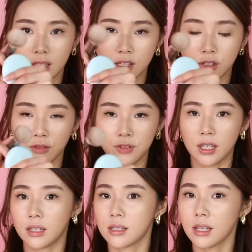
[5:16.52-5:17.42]
dust off
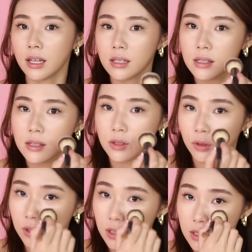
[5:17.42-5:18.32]
the excess
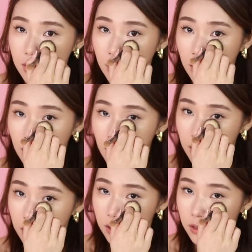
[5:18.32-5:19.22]
so it doesn't
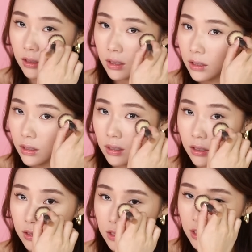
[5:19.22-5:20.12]
cake.
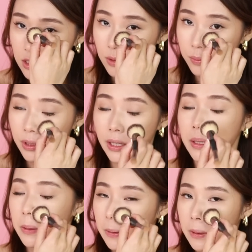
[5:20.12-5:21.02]
And just apply
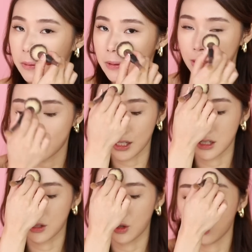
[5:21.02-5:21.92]
it on areas that
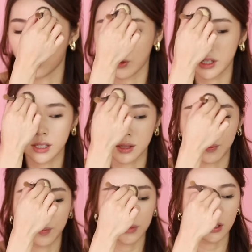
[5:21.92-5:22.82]

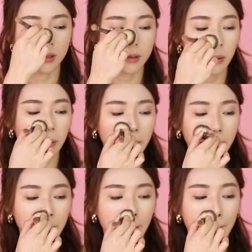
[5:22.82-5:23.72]
always turns
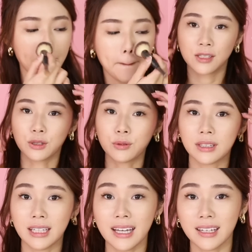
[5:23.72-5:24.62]
oily. So
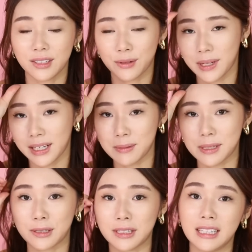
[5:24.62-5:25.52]
with that, your makeup
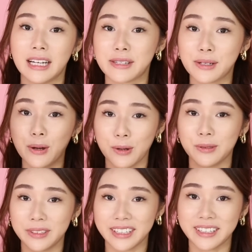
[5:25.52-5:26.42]
is gonna last
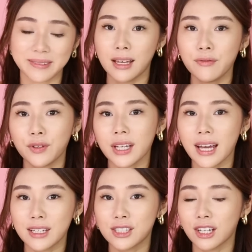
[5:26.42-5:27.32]
all day. Time for the
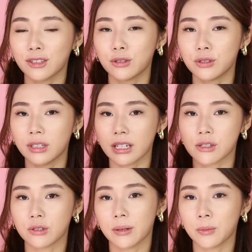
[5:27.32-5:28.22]
eyeshadow. You
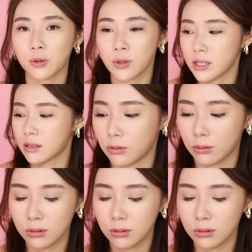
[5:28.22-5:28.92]
guys know I'm always